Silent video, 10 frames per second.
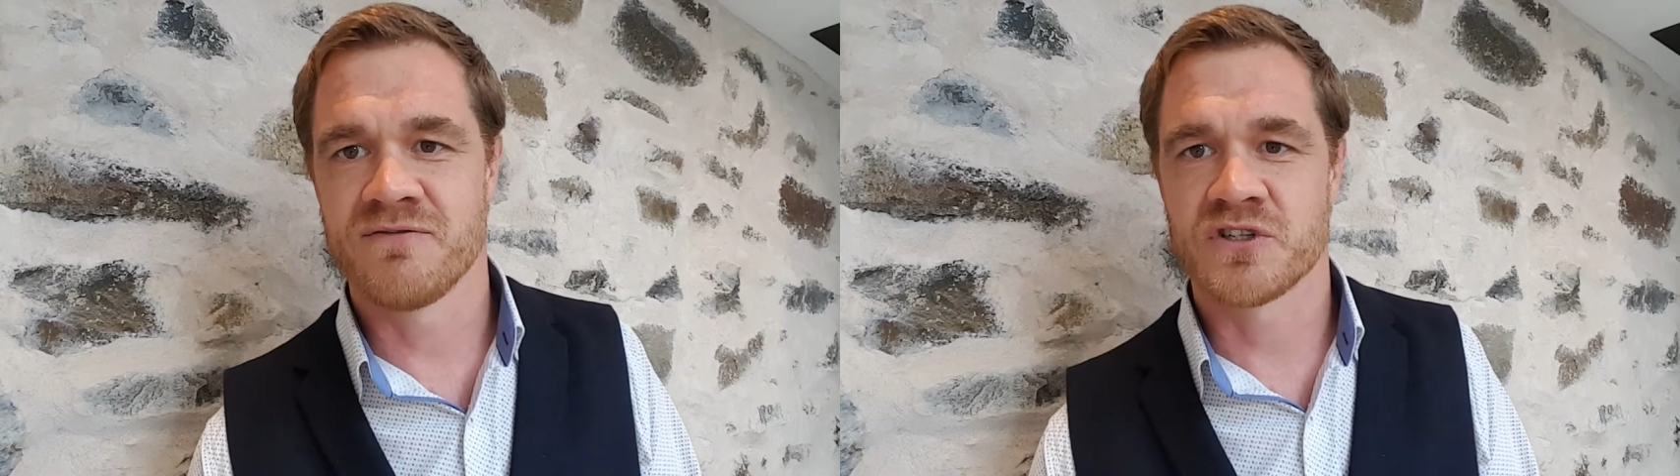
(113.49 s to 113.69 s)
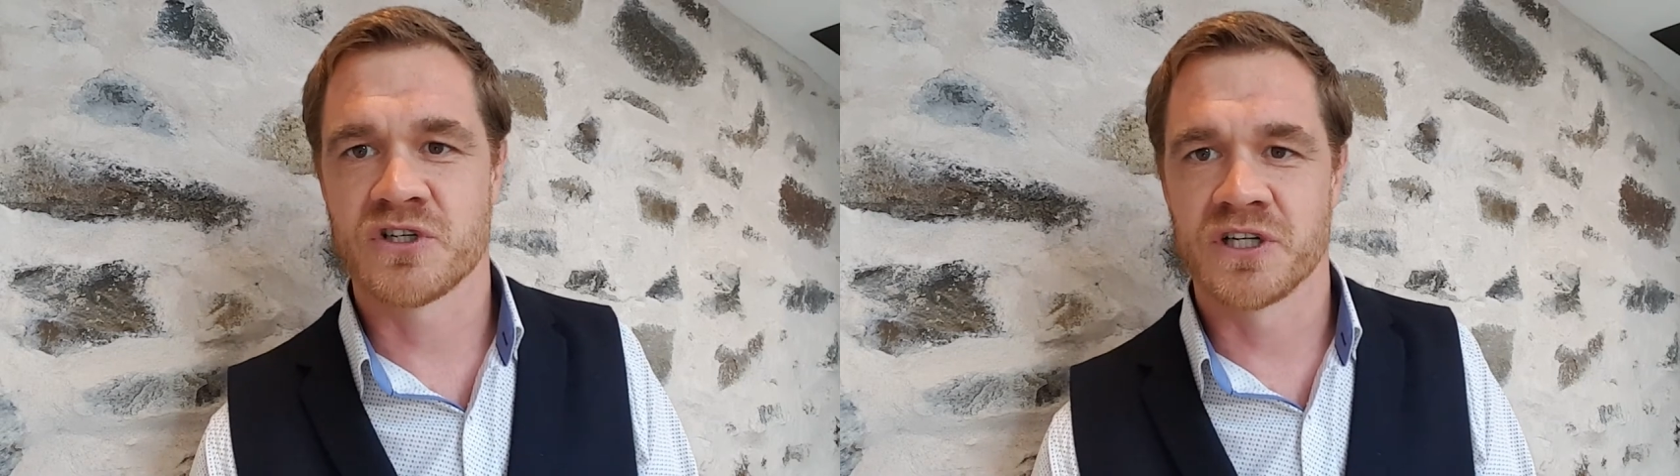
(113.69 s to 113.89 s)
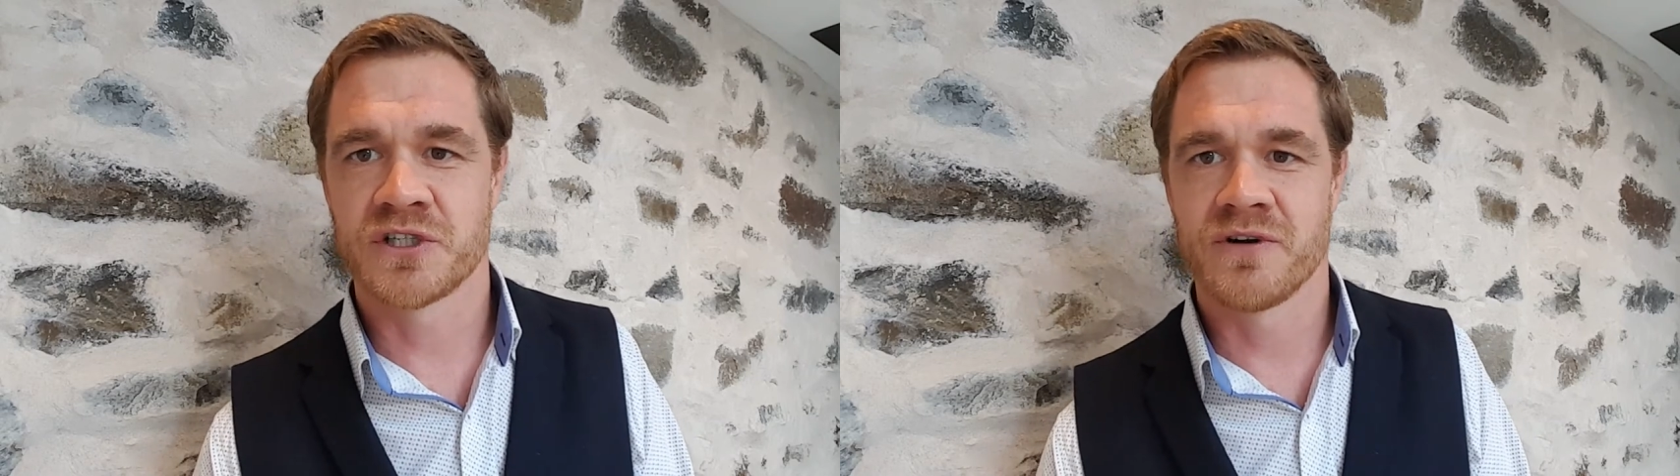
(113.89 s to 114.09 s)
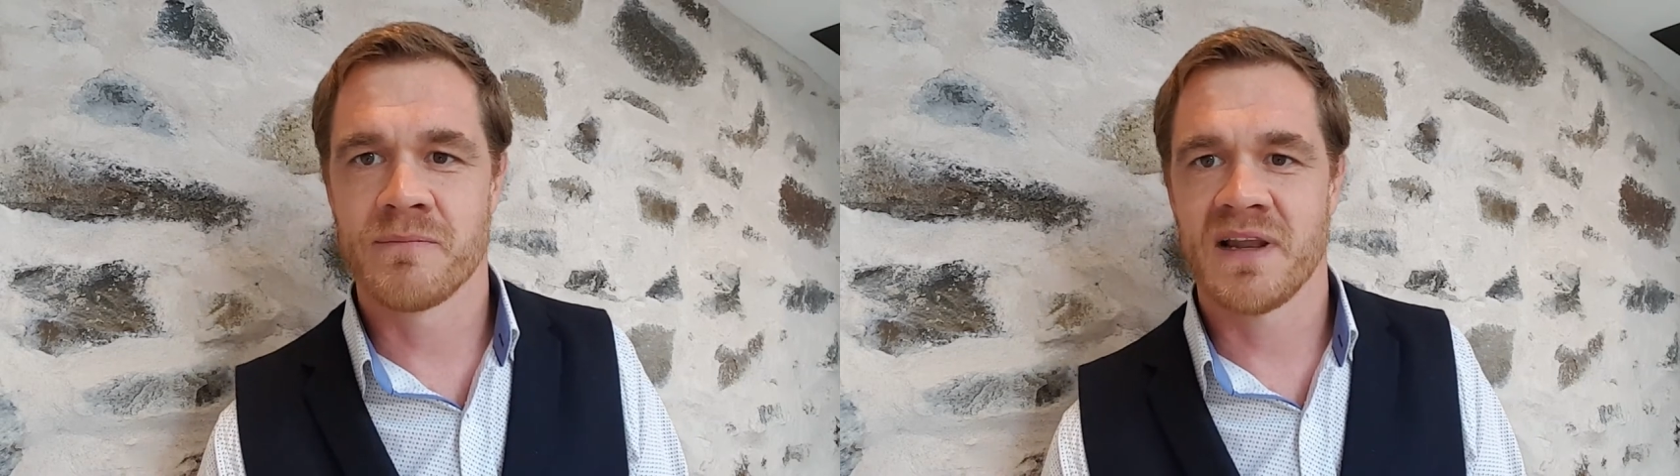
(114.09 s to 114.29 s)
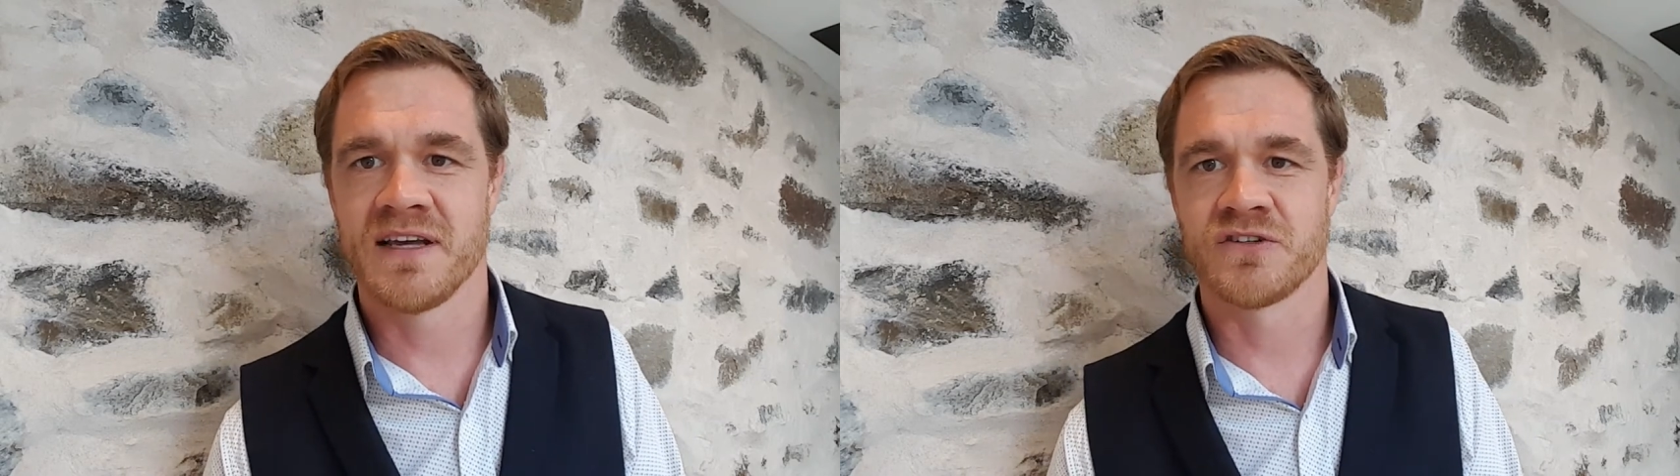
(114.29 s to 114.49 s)
infrastructure
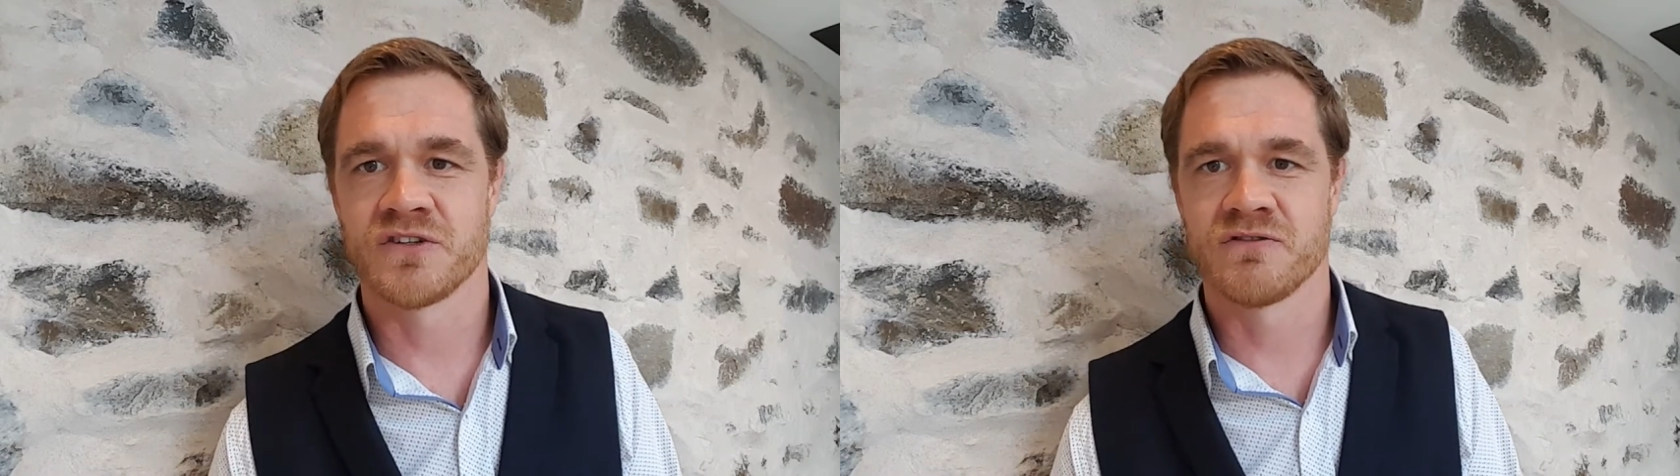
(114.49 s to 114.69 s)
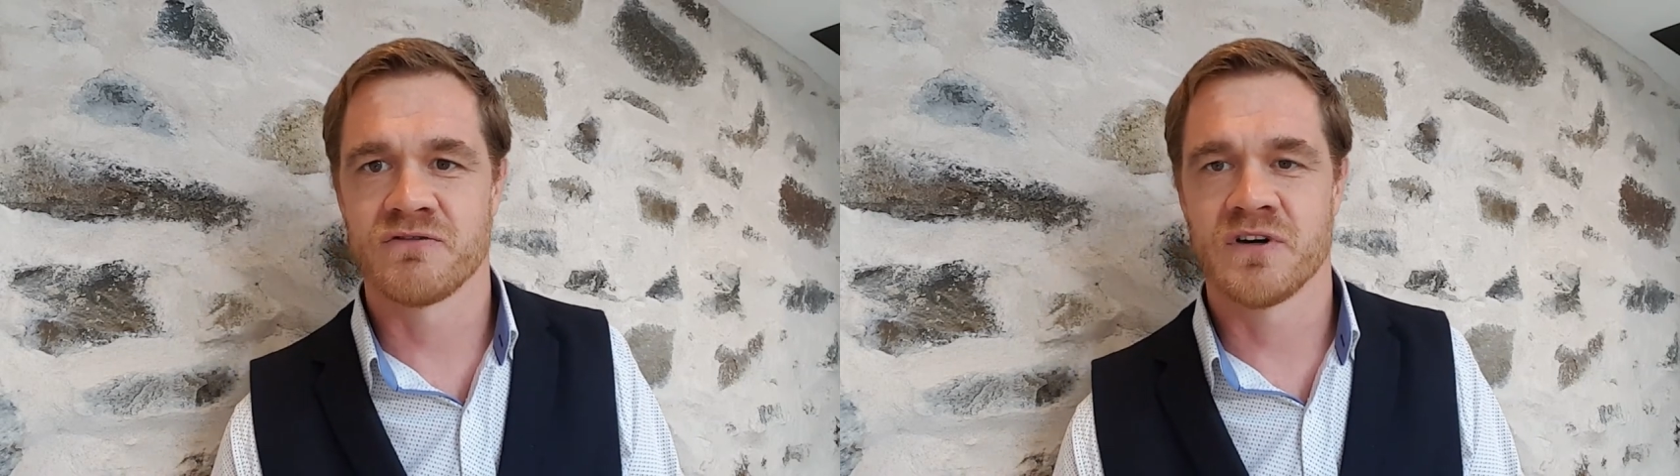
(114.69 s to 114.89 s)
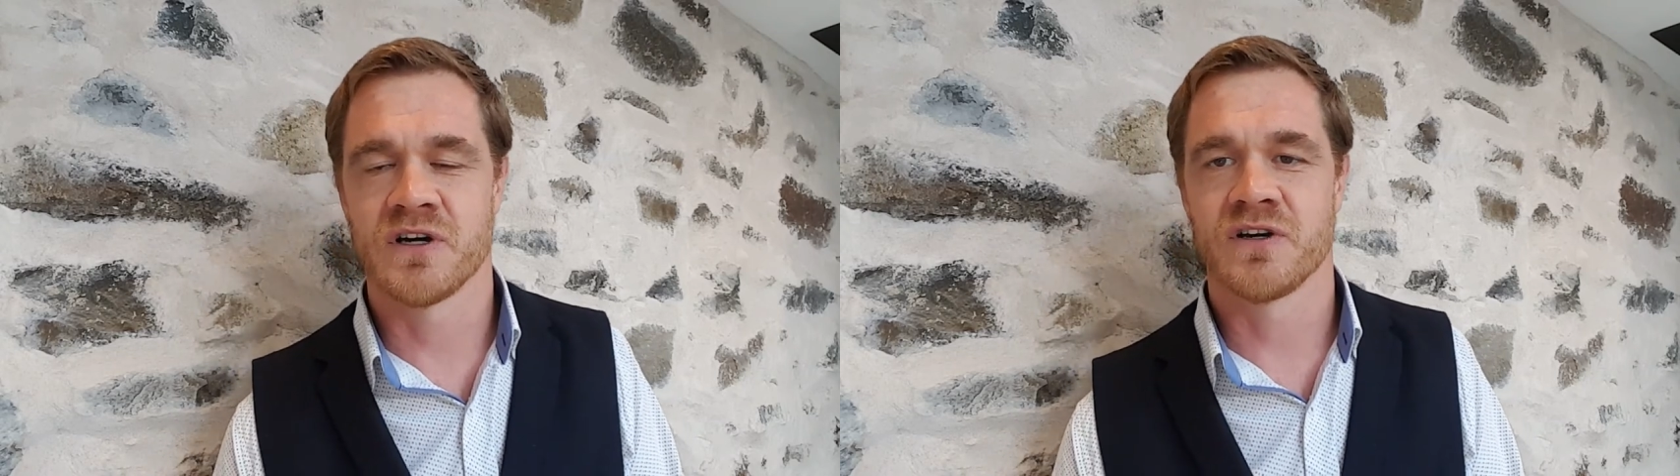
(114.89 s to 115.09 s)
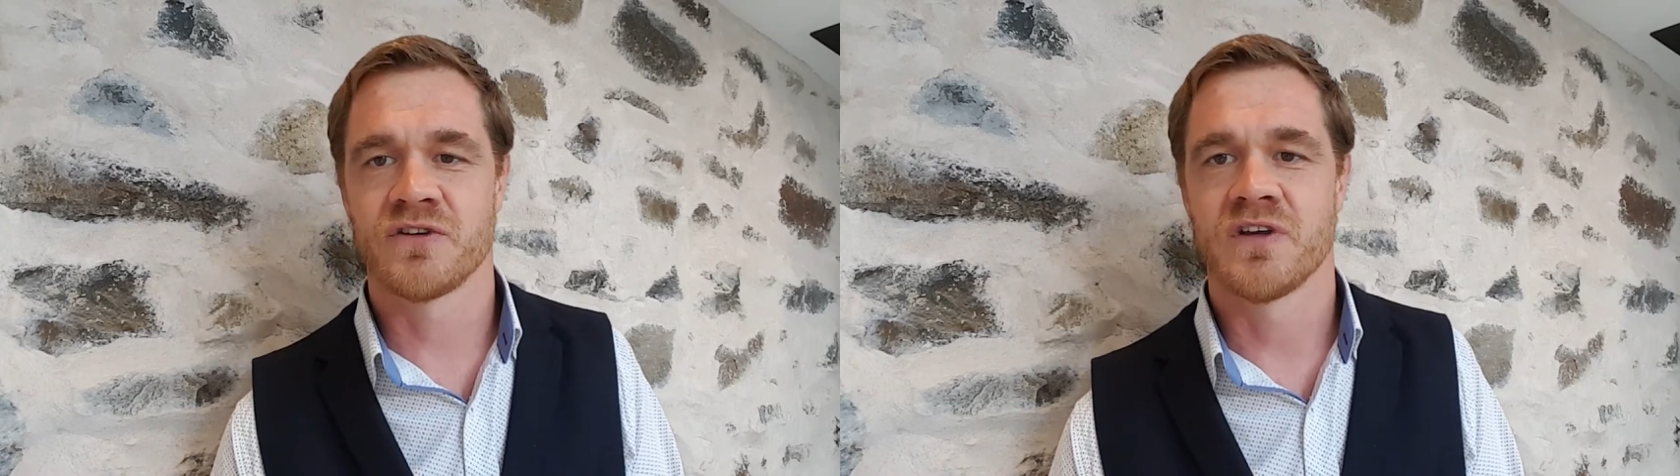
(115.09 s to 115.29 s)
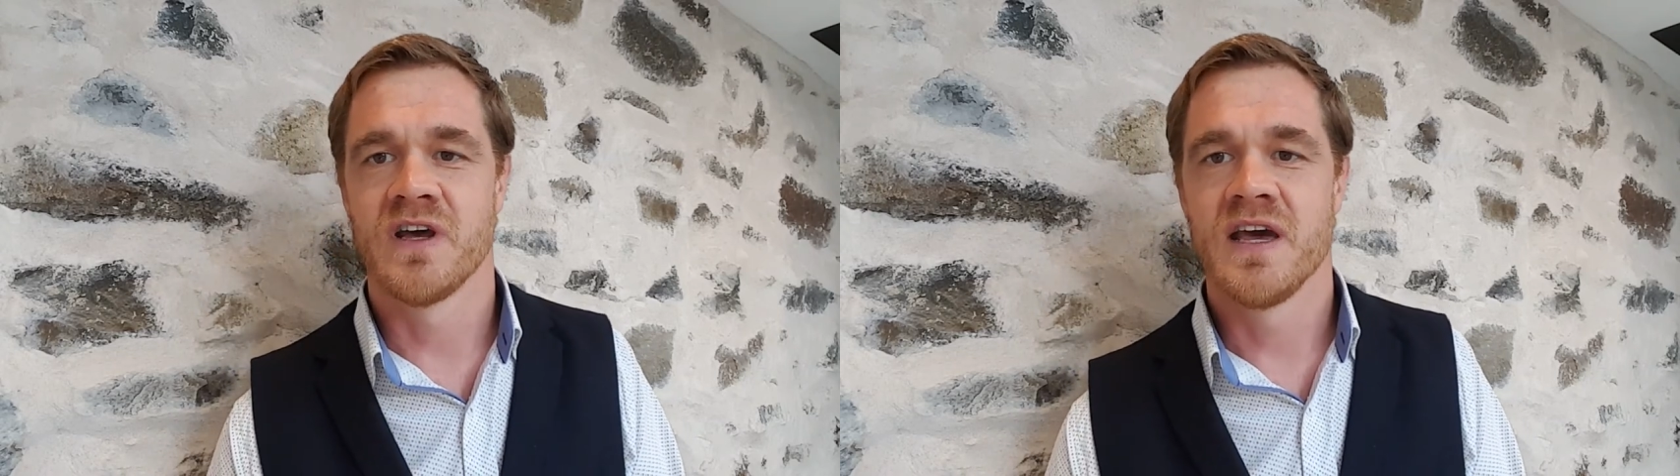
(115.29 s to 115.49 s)
in place at St Fergus,